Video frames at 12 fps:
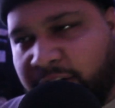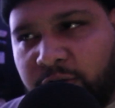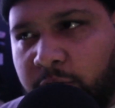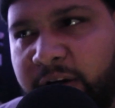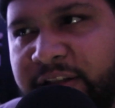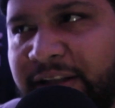
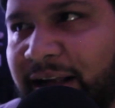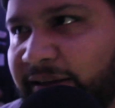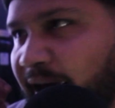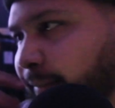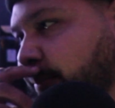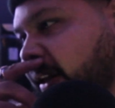Detroit is not
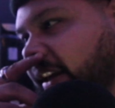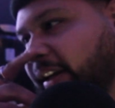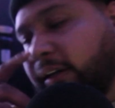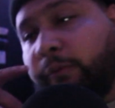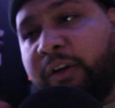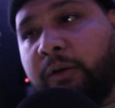that
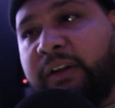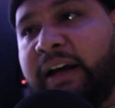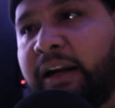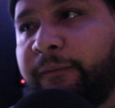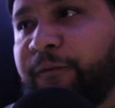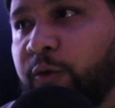big, and we only
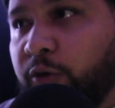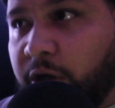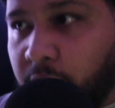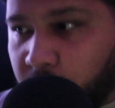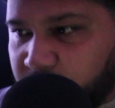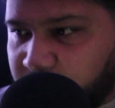got a few of
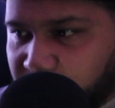those.